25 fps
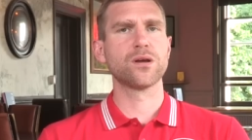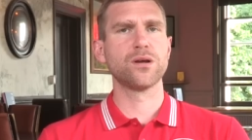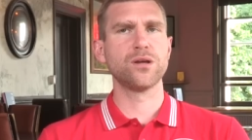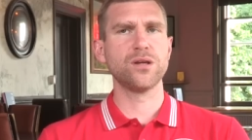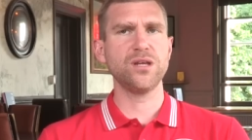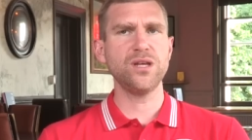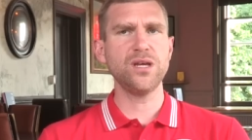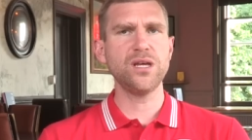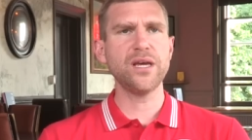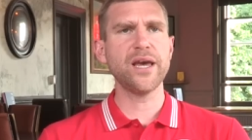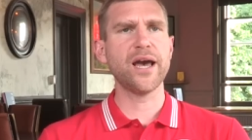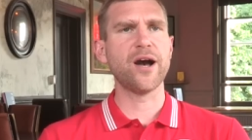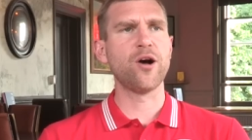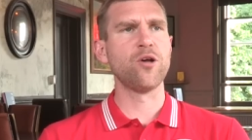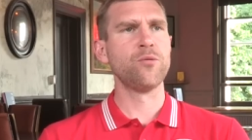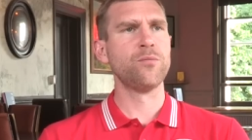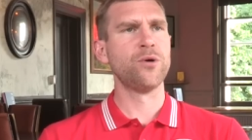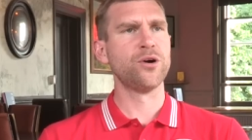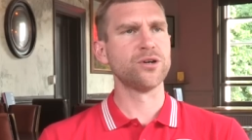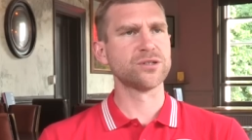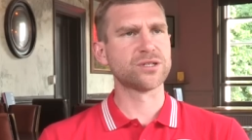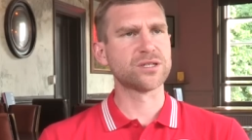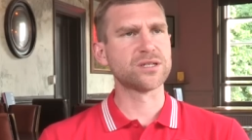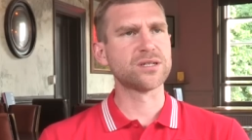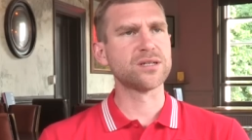And yeah,
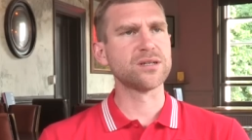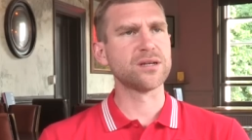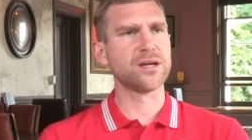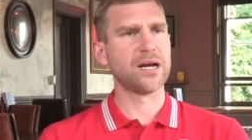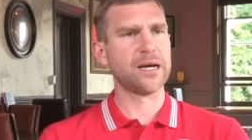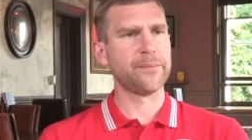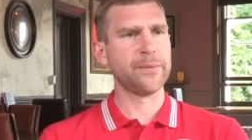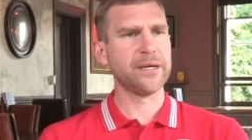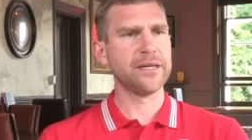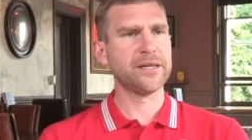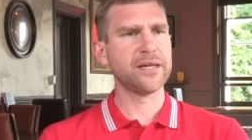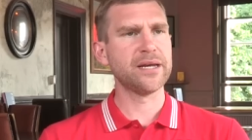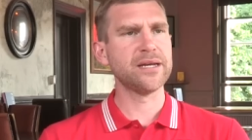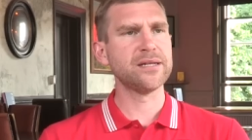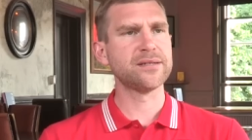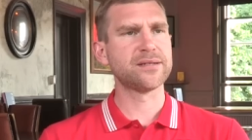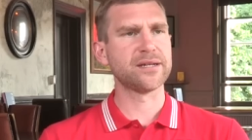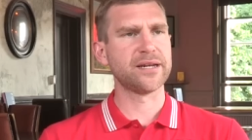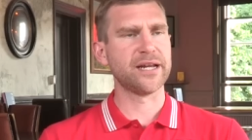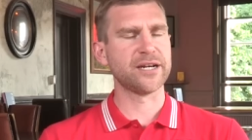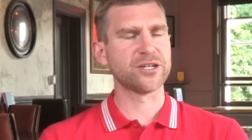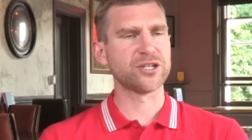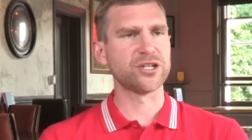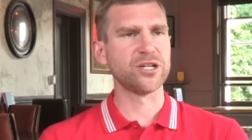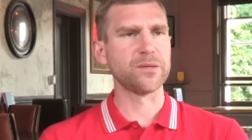almost. I mean, the
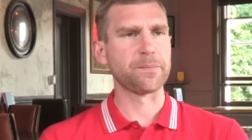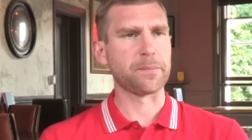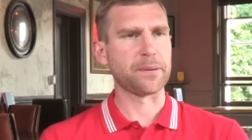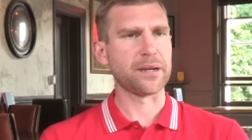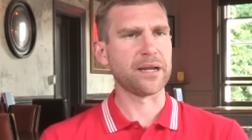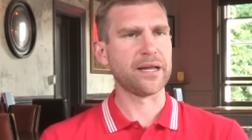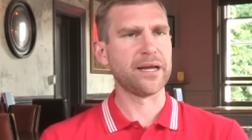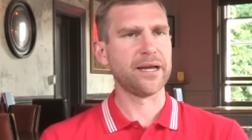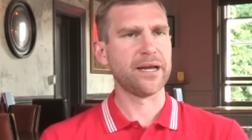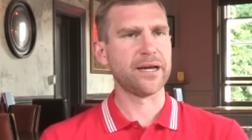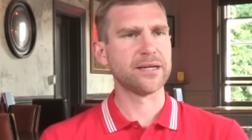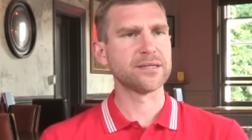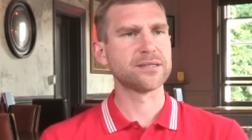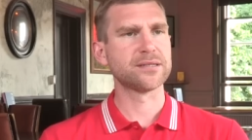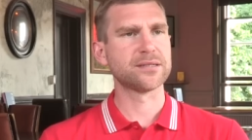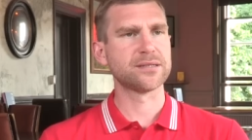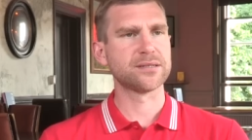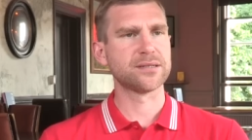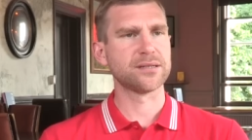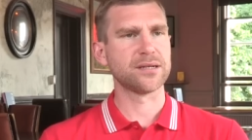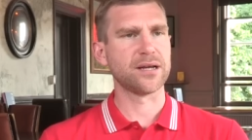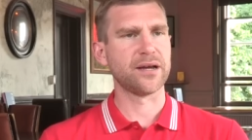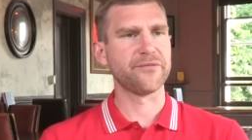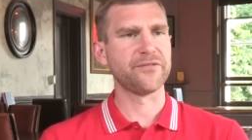international players,